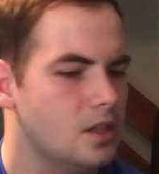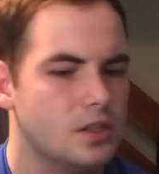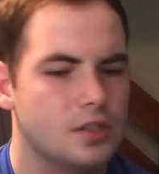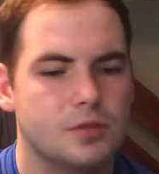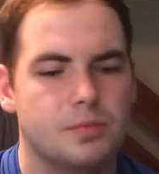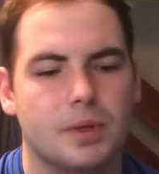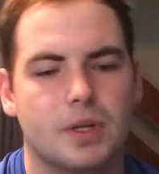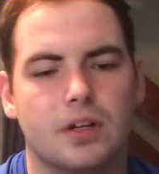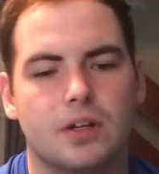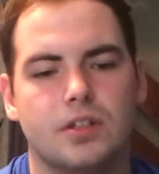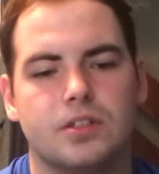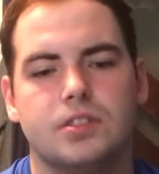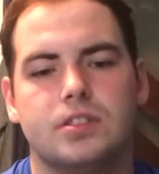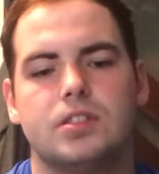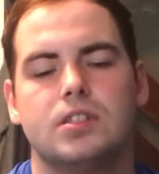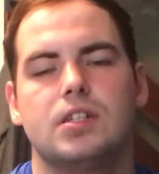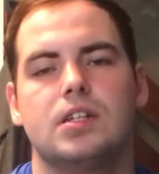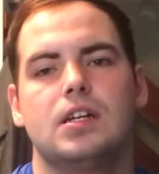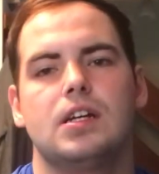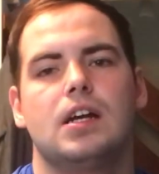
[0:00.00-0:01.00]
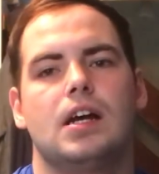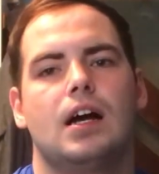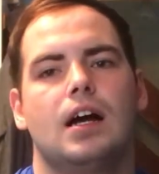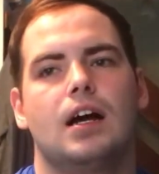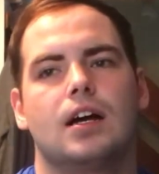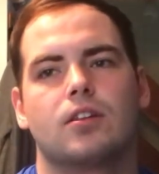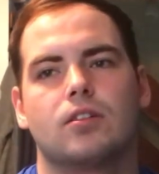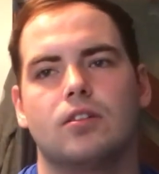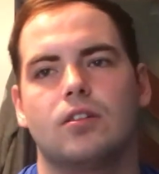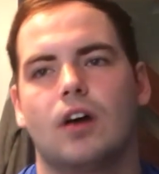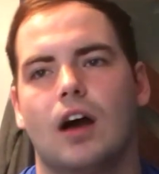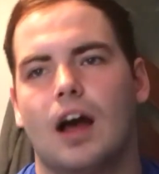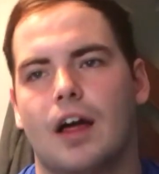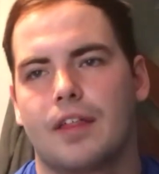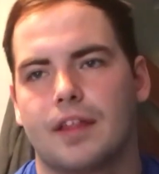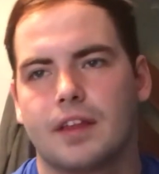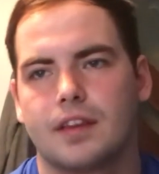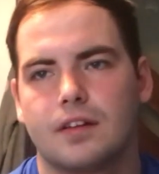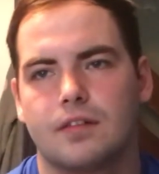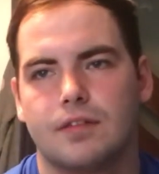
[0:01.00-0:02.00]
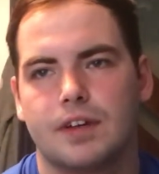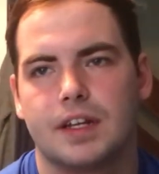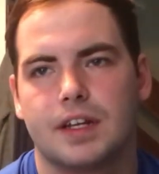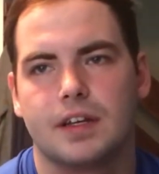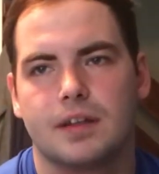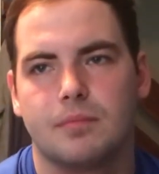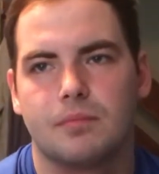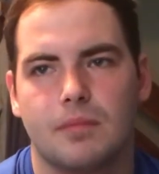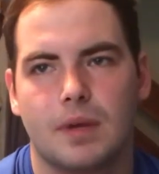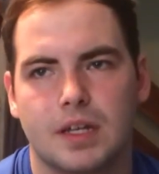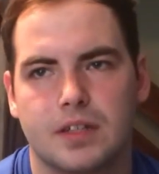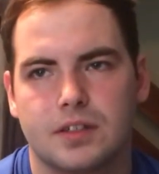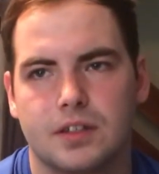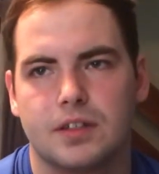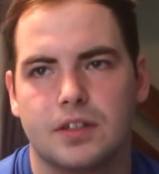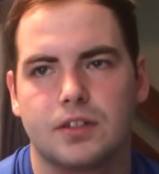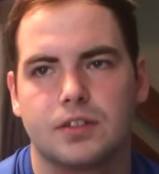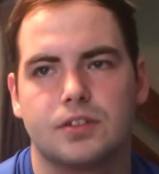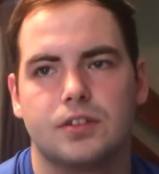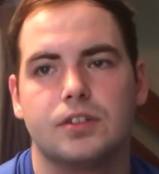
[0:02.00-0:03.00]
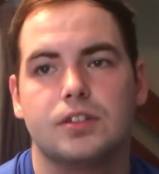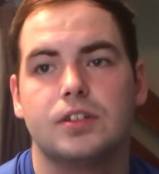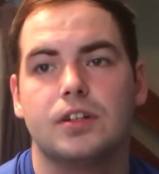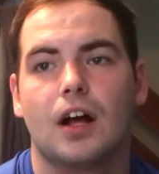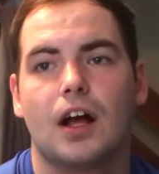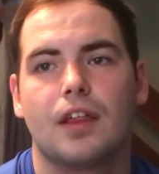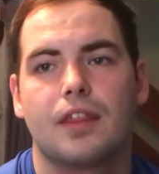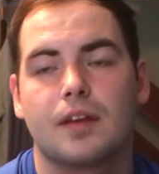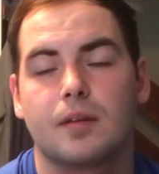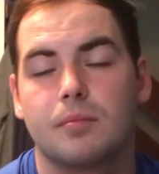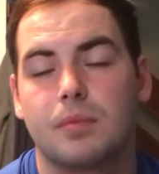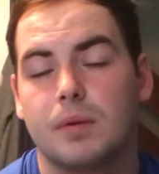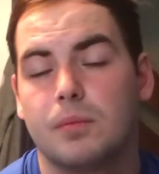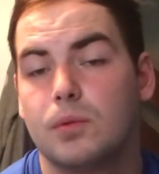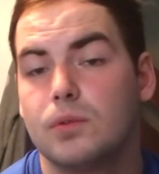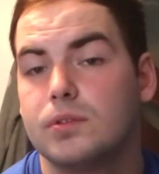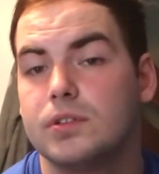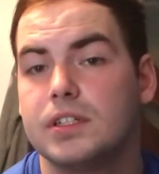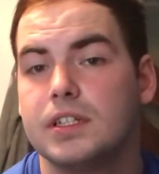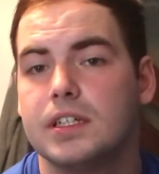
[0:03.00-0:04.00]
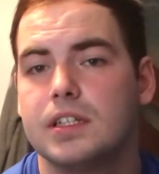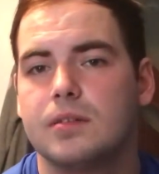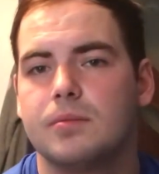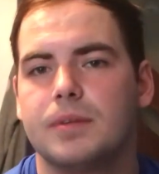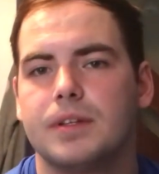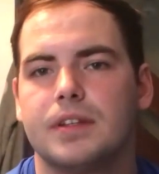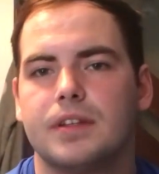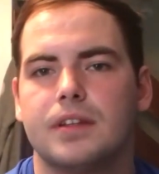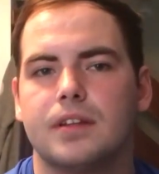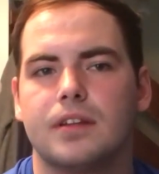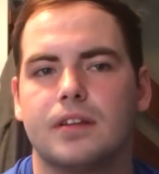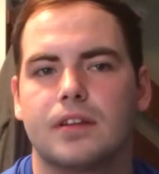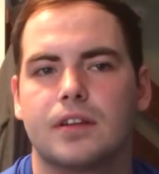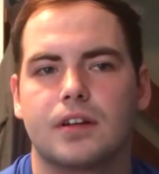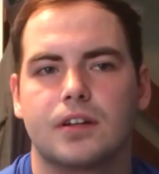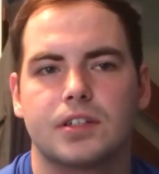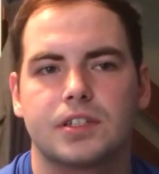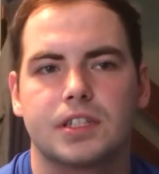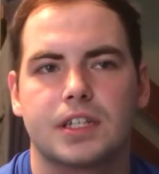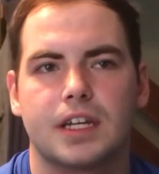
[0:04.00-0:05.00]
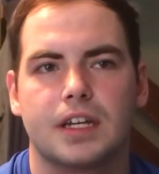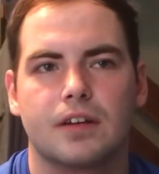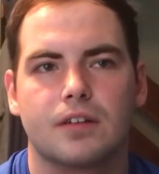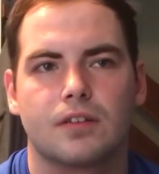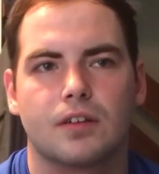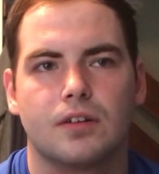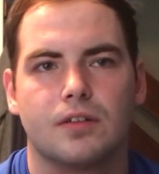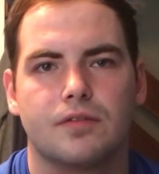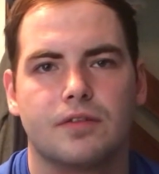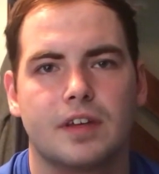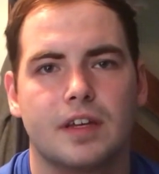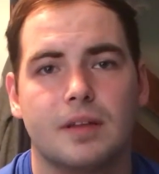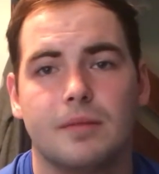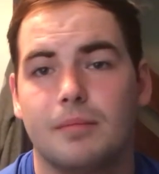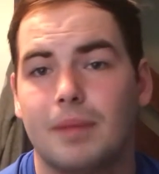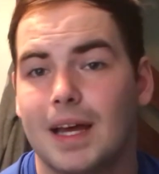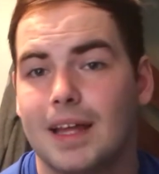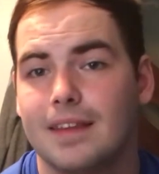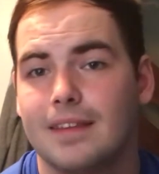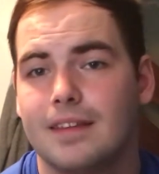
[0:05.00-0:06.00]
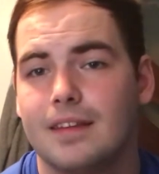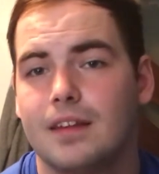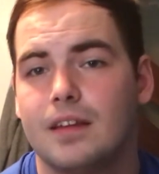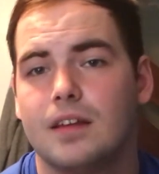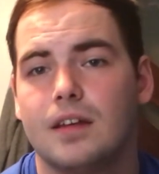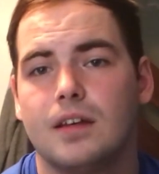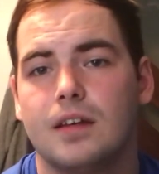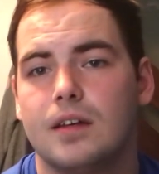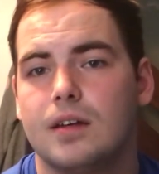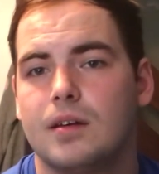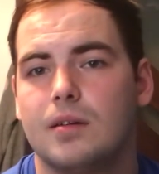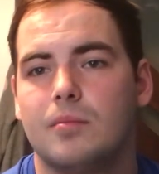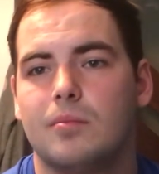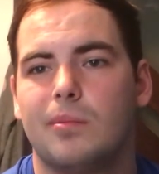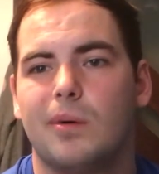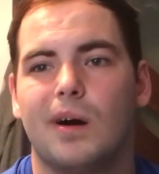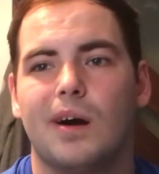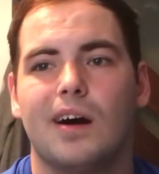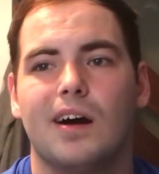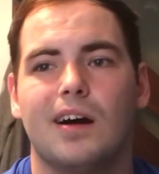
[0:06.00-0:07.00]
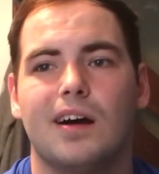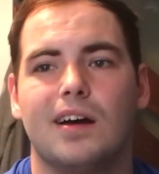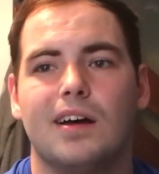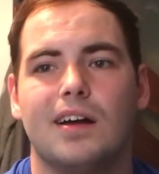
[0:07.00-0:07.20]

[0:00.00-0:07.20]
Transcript: just because, I don't know, I think they're very misunderstood. I think people see them and they're scared of getting bitten, but